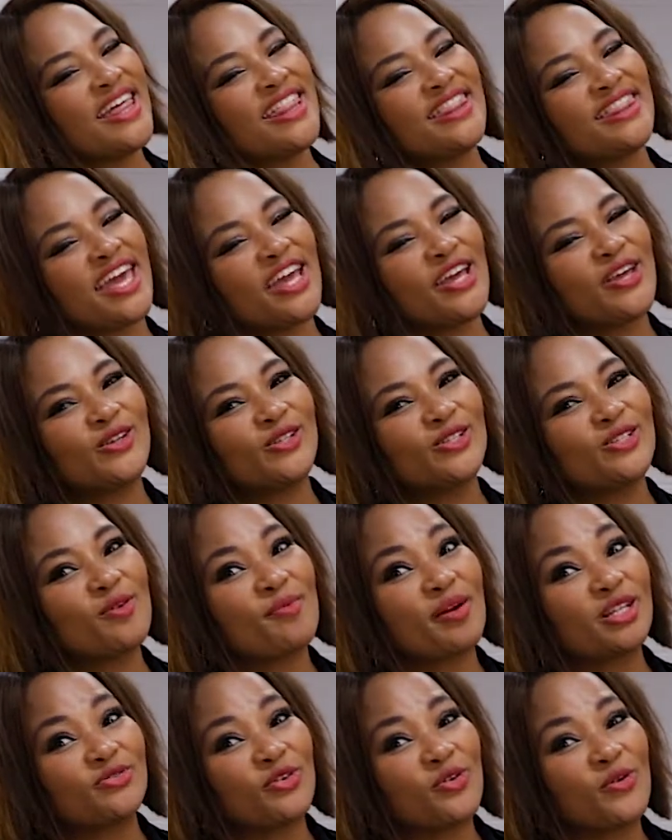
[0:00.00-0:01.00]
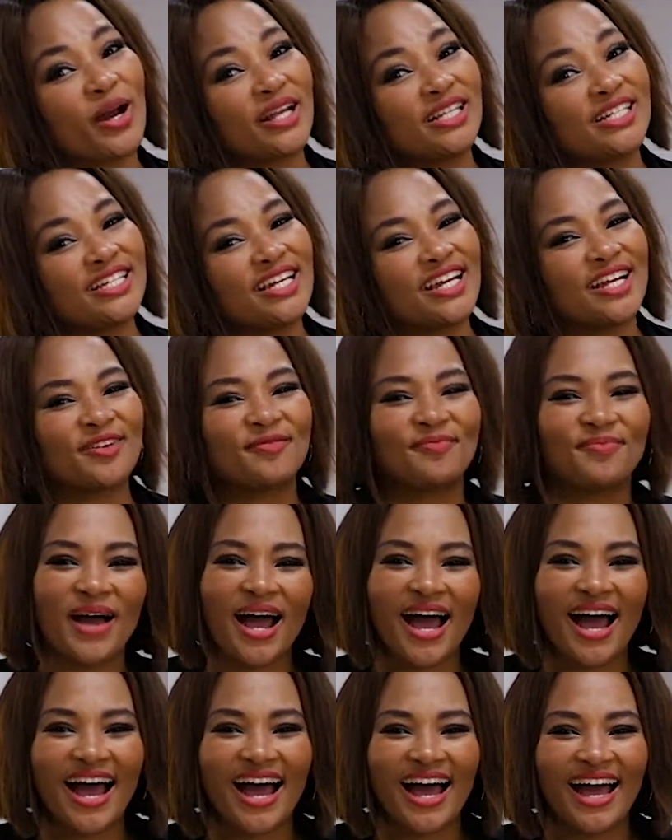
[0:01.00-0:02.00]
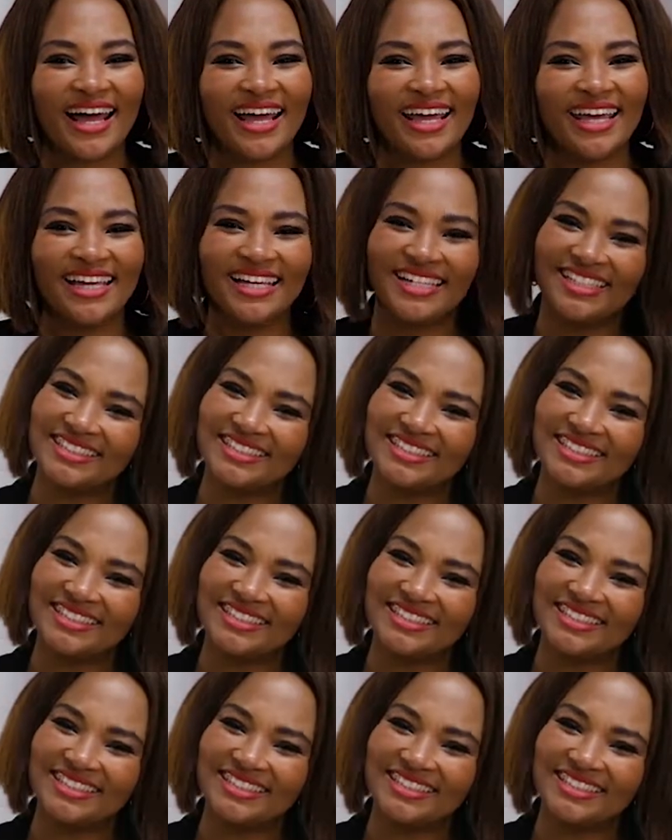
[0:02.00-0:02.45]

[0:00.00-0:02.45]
Thank you so much for watching. Bye.